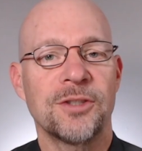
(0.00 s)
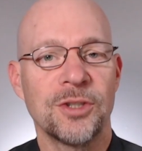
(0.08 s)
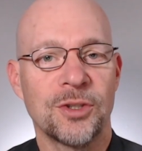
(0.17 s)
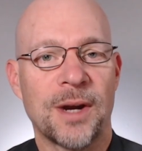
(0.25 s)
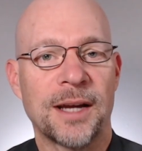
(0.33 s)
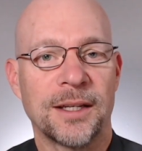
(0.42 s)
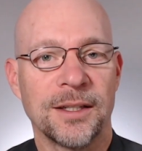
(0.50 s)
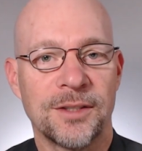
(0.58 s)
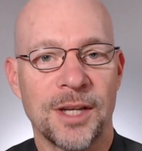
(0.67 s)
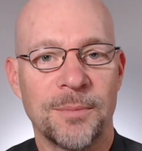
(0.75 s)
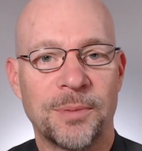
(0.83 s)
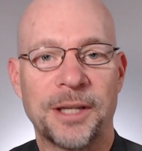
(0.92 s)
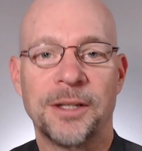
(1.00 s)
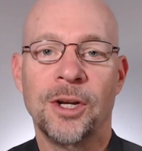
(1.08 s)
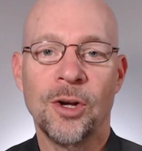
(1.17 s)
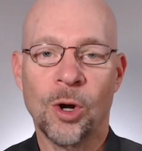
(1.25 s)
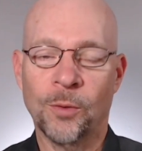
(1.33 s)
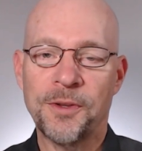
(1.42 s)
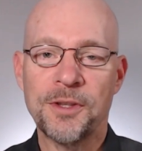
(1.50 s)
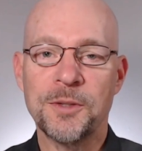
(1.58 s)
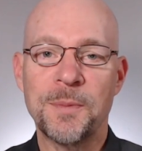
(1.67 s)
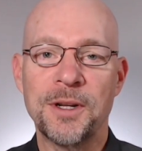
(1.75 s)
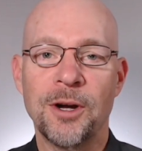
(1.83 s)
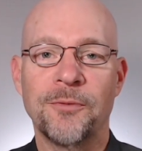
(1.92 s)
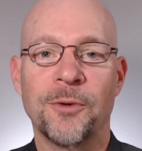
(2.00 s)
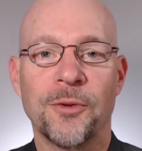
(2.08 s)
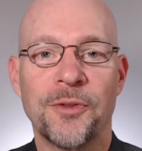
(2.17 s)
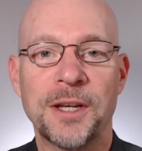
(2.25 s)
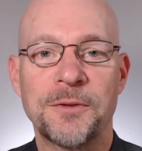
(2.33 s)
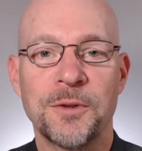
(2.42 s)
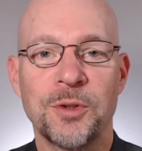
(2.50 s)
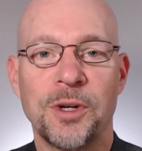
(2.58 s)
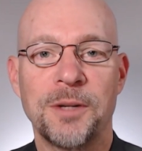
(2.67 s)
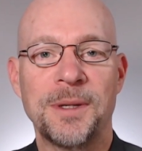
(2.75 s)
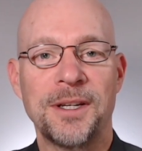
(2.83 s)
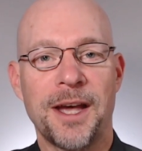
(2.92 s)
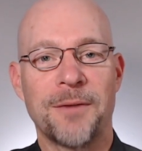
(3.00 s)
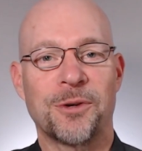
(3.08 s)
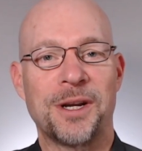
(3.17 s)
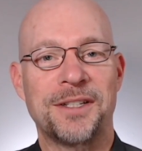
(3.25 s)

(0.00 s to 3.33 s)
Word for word: tracking template. Hopefully this has been helpful. Thanks for joining me. Have a great